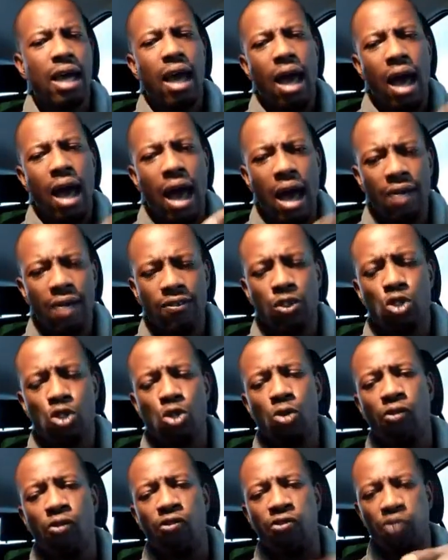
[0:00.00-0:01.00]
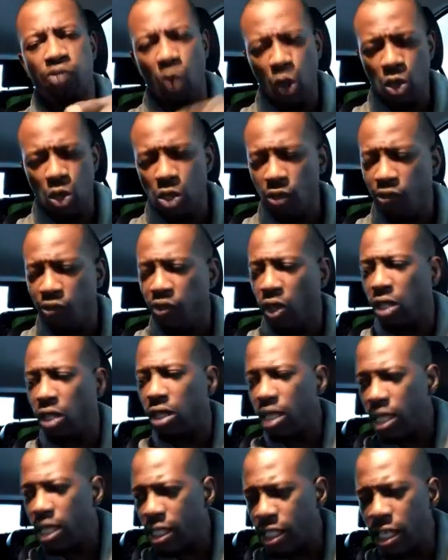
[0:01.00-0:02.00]
have to vote for
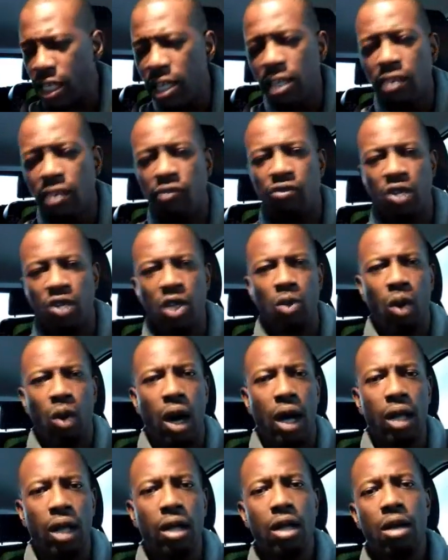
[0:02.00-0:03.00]
this individual